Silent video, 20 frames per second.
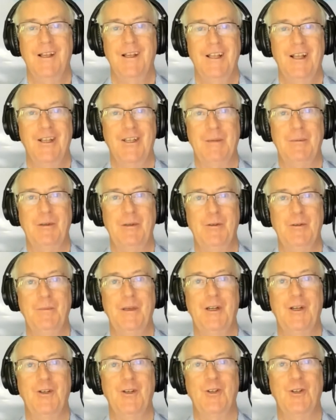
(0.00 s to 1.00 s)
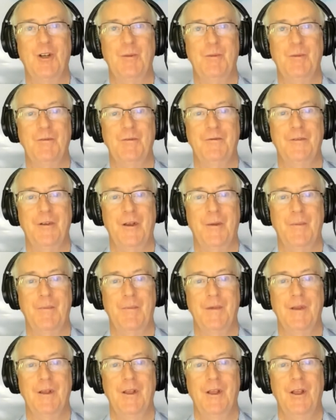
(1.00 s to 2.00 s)
Let's hope we do a better job of um,
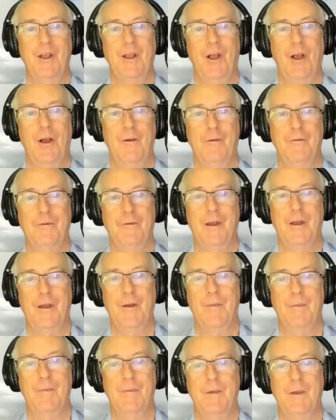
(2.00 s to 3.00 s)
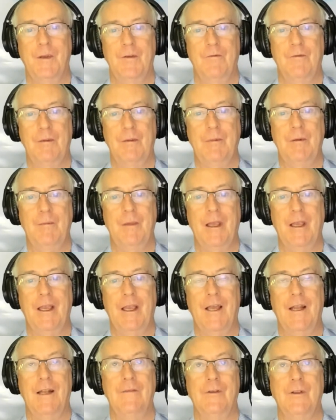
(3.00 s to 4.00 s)
of um, flipping back
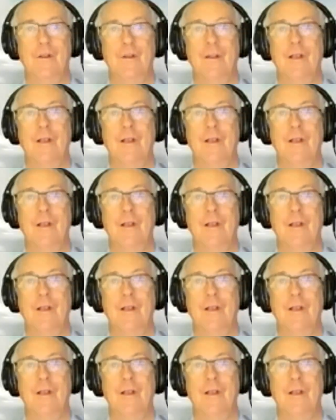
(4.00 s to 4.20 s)
out of it.